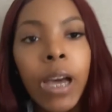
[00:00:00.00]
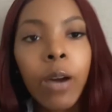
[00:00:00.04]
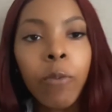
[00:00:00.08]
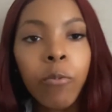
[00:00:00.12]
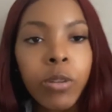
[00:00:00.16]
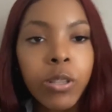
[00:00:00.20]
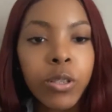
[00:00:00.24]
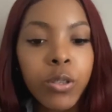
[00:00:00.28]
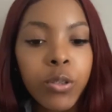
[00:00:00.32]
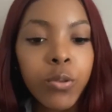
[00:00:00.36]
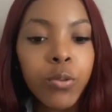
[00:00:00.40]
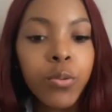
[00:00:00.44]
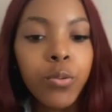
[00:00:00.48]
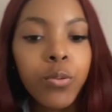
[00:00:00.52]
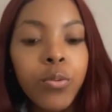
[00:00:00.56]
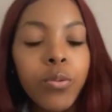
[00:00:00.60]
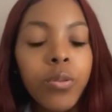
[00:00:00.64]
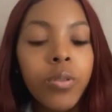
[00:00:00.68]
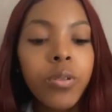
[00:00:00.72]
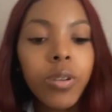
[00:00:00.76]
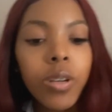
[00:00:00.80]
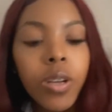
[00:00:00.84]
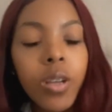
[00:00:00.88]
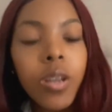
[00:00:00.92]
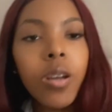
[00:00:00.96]
to
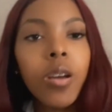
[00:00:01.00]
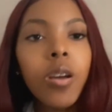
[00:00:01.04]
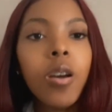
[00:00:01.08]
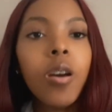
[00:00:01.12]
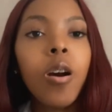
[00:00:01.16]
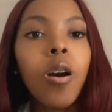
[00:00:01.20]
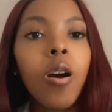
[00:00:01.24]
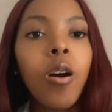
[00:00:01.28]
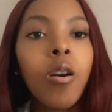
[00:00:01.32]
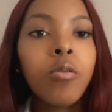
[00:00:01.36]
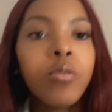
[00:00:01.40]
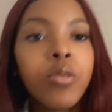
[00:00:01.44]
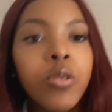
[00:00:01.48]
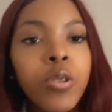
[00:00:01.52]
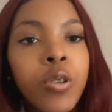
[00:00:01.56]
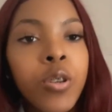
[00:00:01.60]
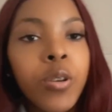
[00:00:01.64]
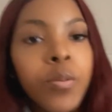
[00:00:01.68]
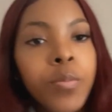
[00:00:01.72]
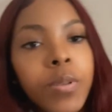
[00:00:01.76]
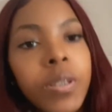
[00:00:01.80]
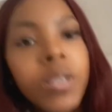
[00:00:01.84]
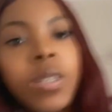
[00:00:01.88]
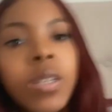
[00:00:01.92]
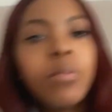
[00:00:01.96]
alter your
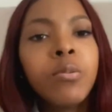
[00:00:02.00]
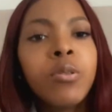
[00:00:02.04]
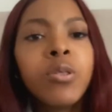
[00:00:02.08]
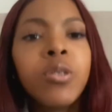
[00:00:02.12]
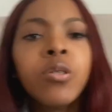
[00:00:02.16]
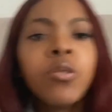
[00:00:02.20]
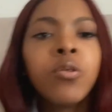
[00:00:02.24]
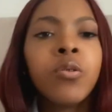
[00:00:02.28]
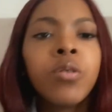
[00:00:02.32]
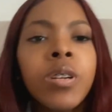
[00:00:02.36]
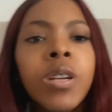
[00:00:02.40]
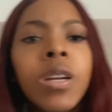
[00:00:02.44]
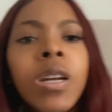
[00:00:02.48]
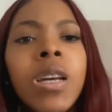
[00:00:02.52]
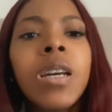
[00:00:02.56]
perception or